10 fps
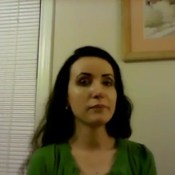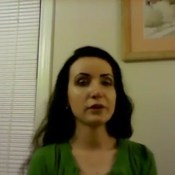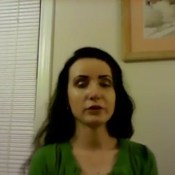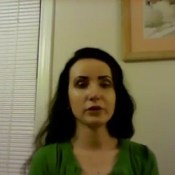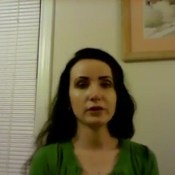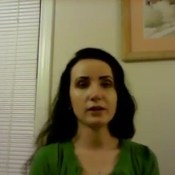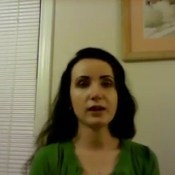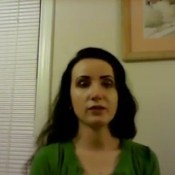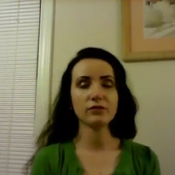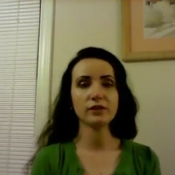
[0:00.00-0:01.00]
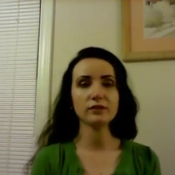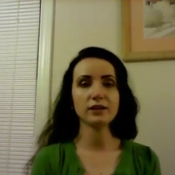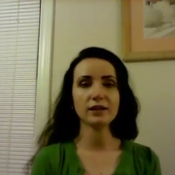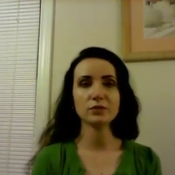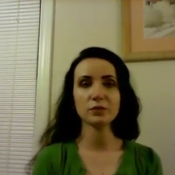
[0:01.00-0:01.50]
bitter and feel
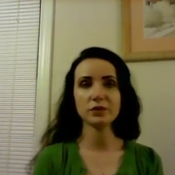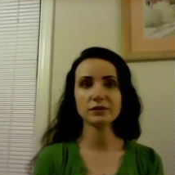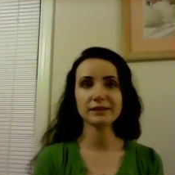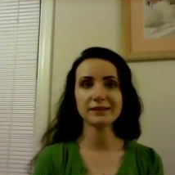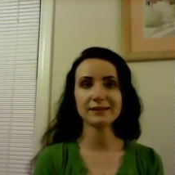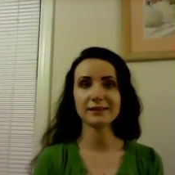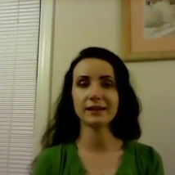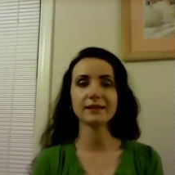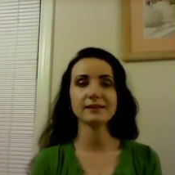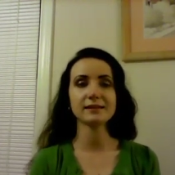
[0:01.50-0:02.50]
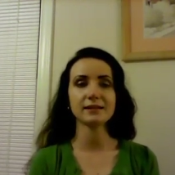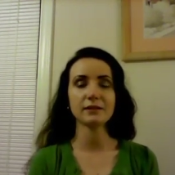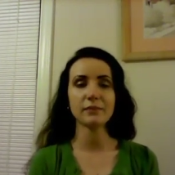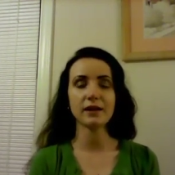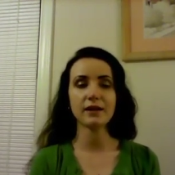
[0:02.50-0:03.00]
like the world is against
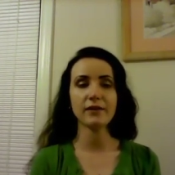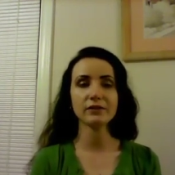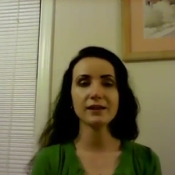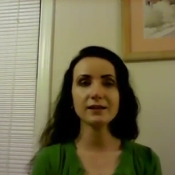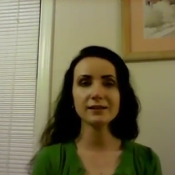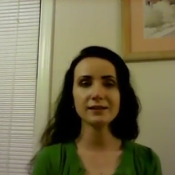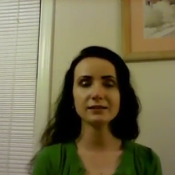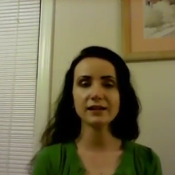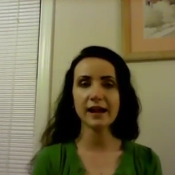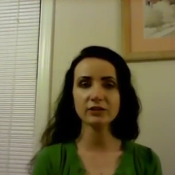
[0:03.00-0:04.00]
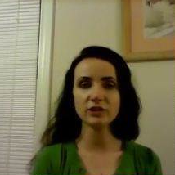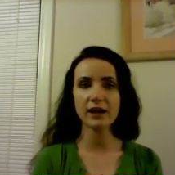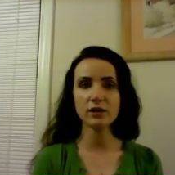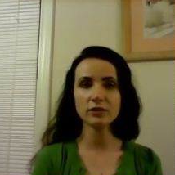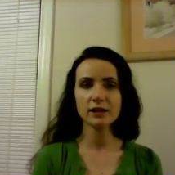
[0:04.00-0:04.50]
them, and have a tendency to lash
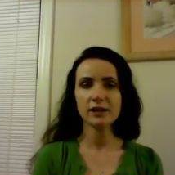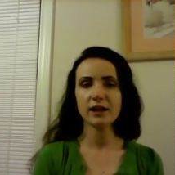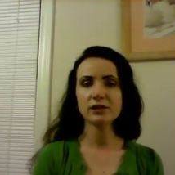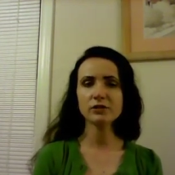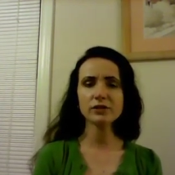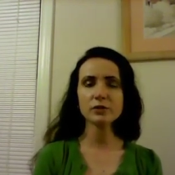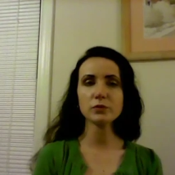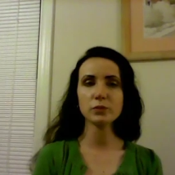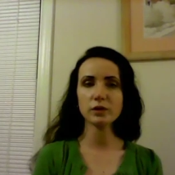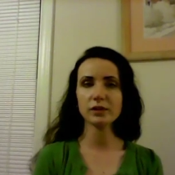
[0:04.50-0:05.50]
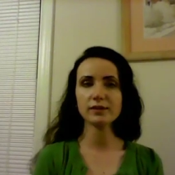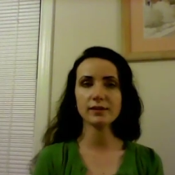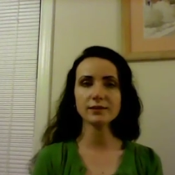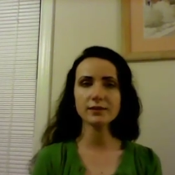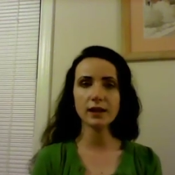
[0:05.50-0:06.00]
out and use their words
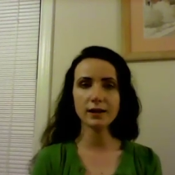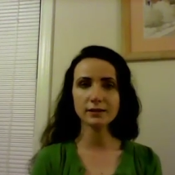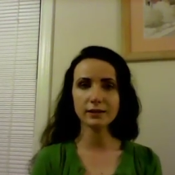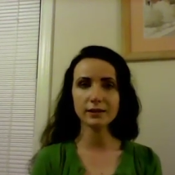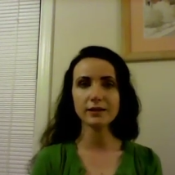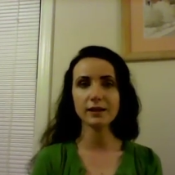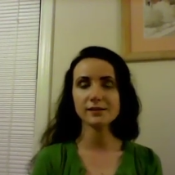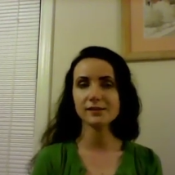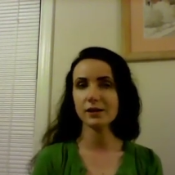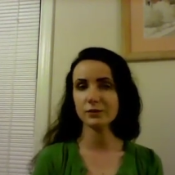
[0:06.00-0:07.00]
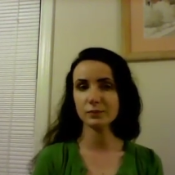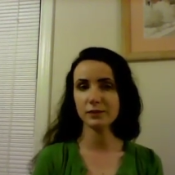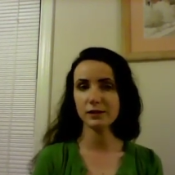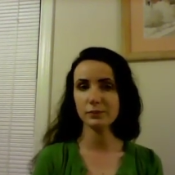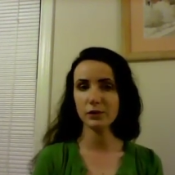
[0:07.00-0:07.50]
unkindly against other
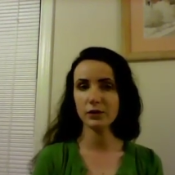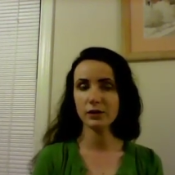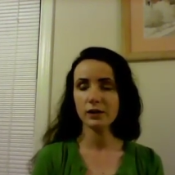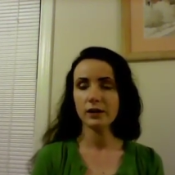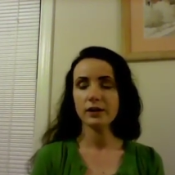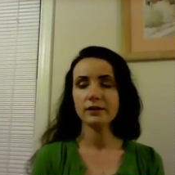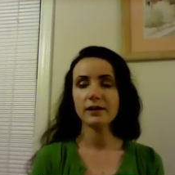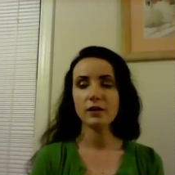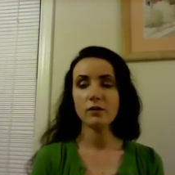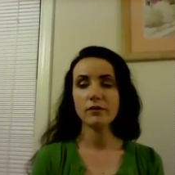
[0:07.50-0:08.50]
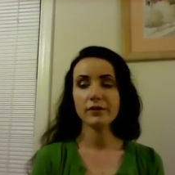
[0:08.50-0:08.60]
people. Now,